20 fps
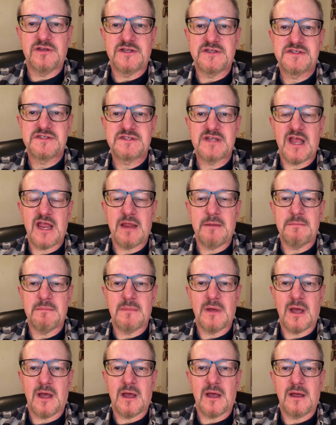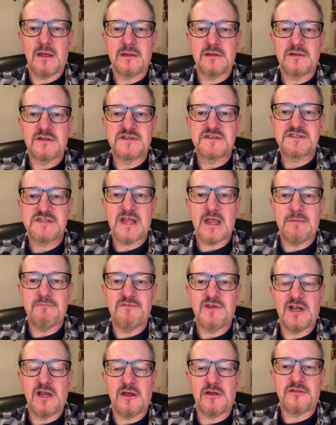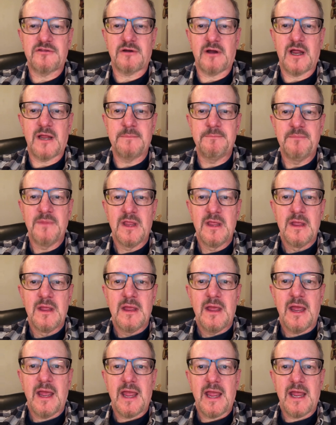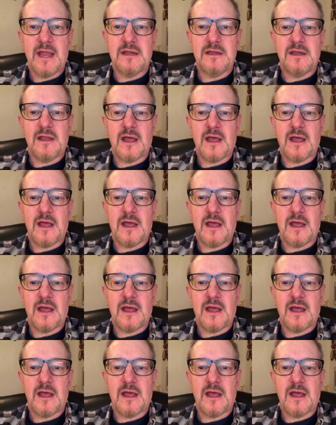same video thread, and